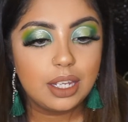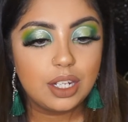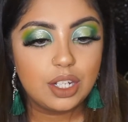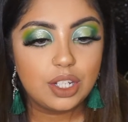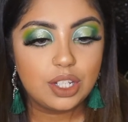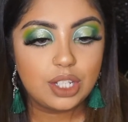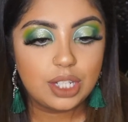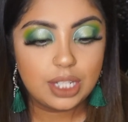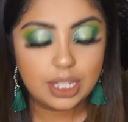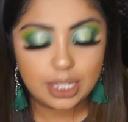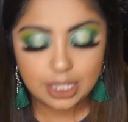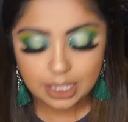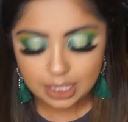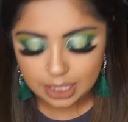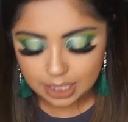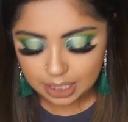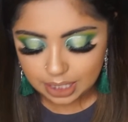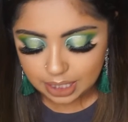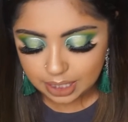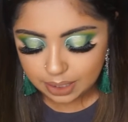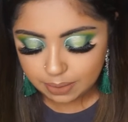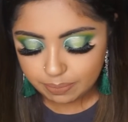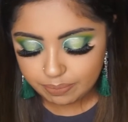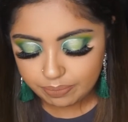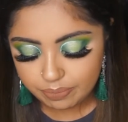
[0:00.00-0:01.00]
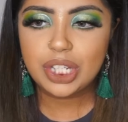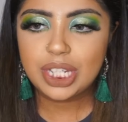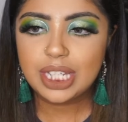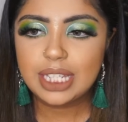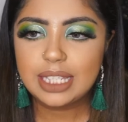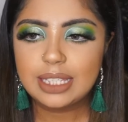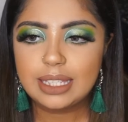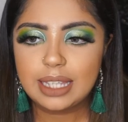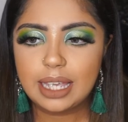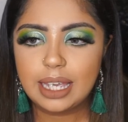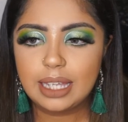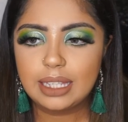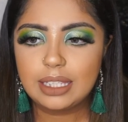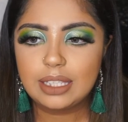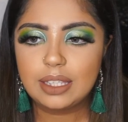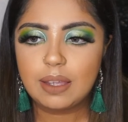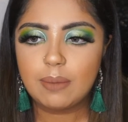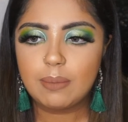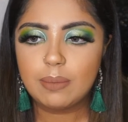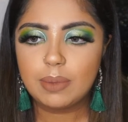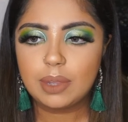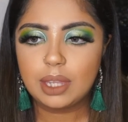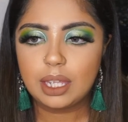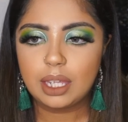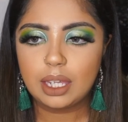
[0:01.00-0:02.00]
she says
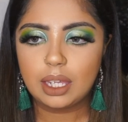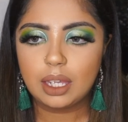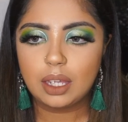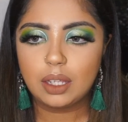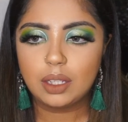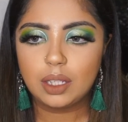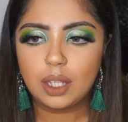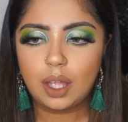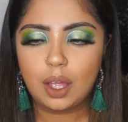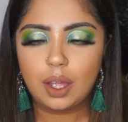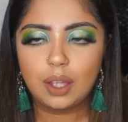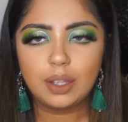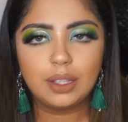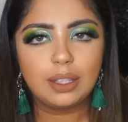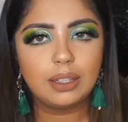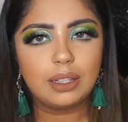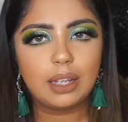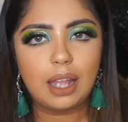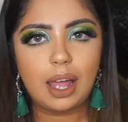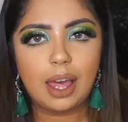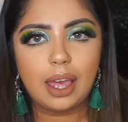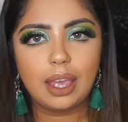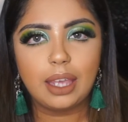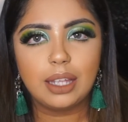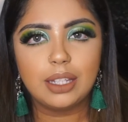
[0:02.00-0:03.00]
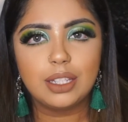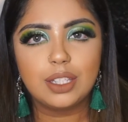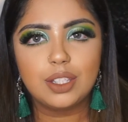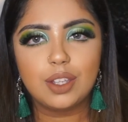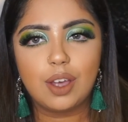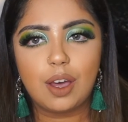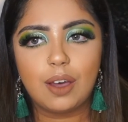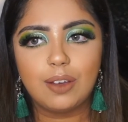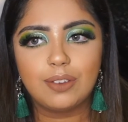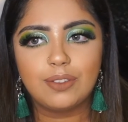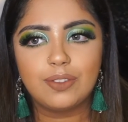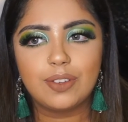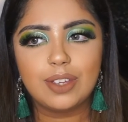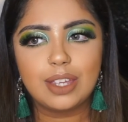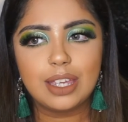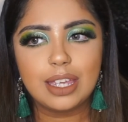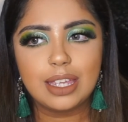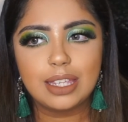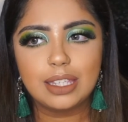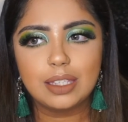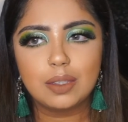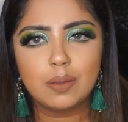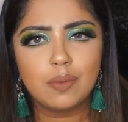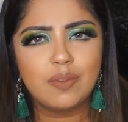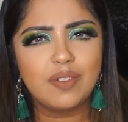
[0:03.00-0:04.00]
something along the lines of,
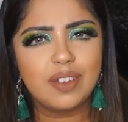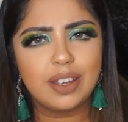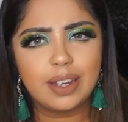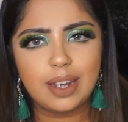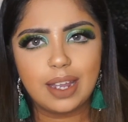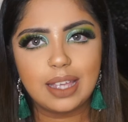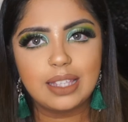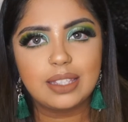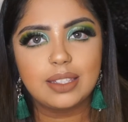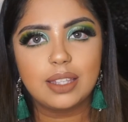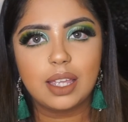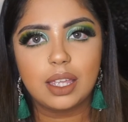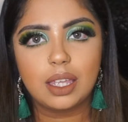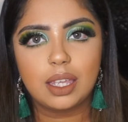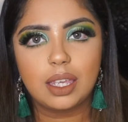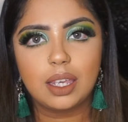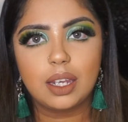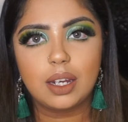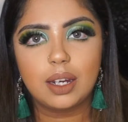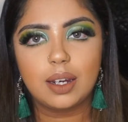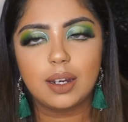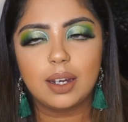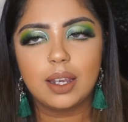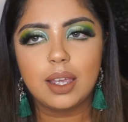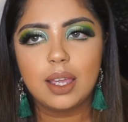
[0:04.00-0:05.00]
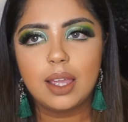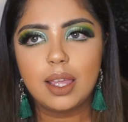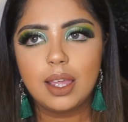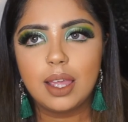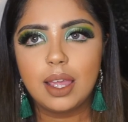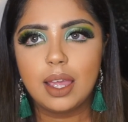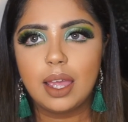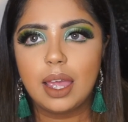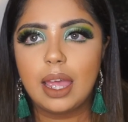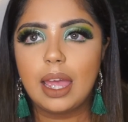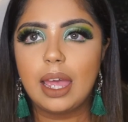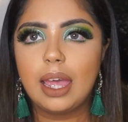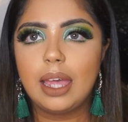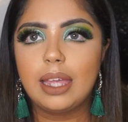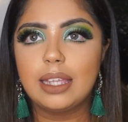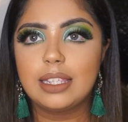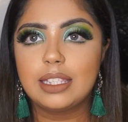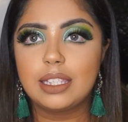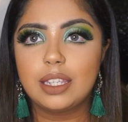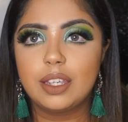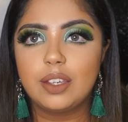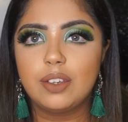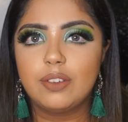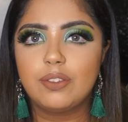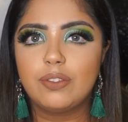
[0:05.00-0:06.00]
"Is Vanessa here?" As
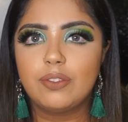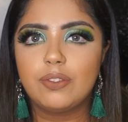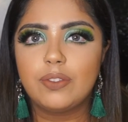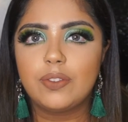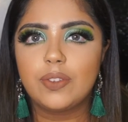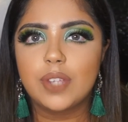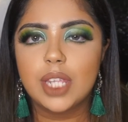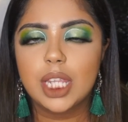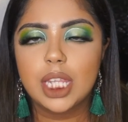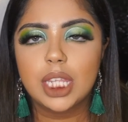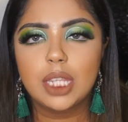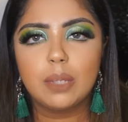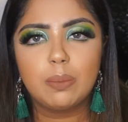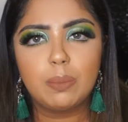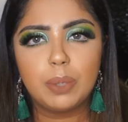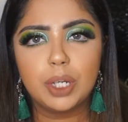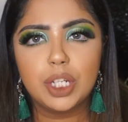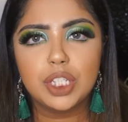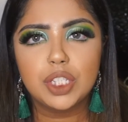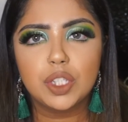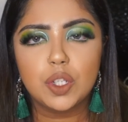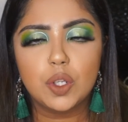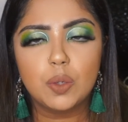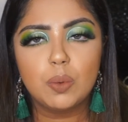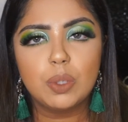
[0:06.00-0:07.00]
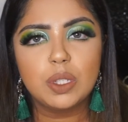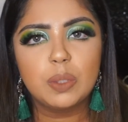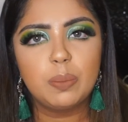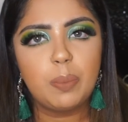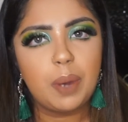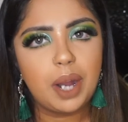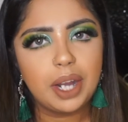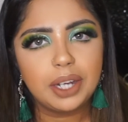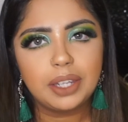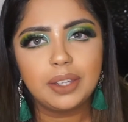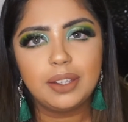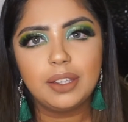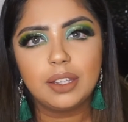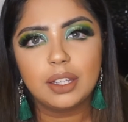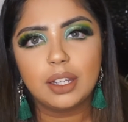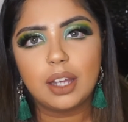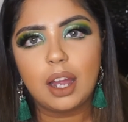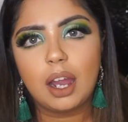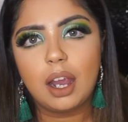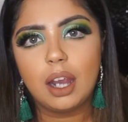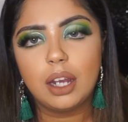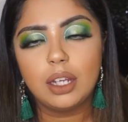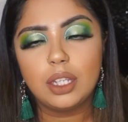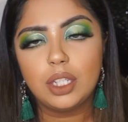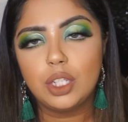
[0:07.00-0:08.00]
if the person who was parking the
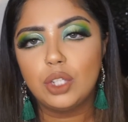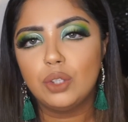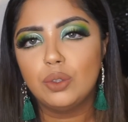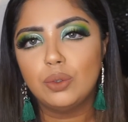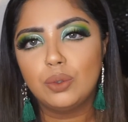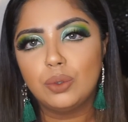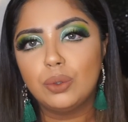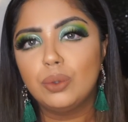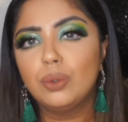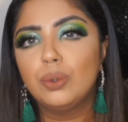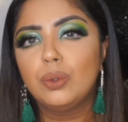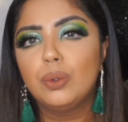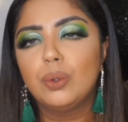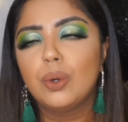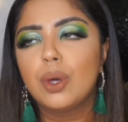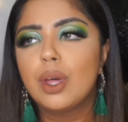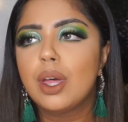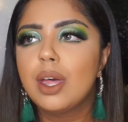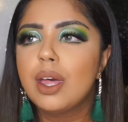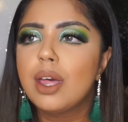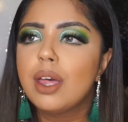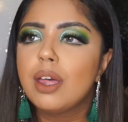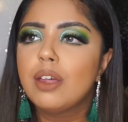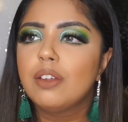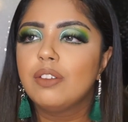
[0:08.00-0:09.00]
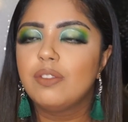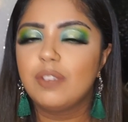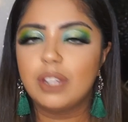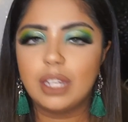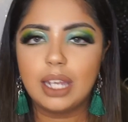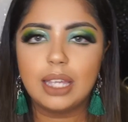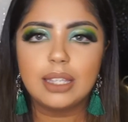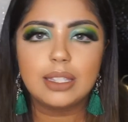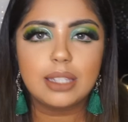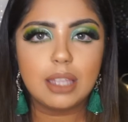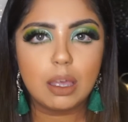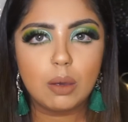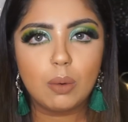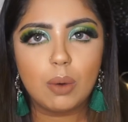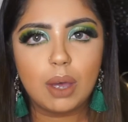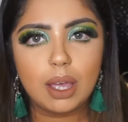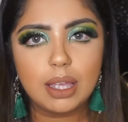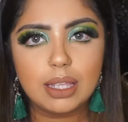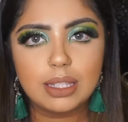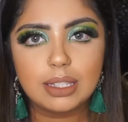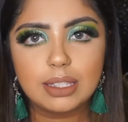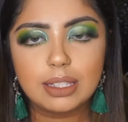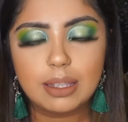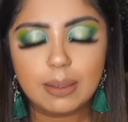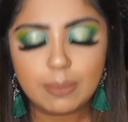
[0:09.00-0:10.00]
car knew who Vanessa
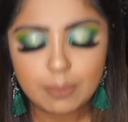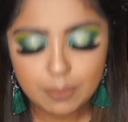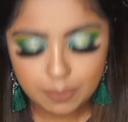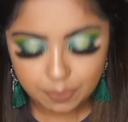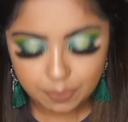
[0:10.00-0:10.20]
was.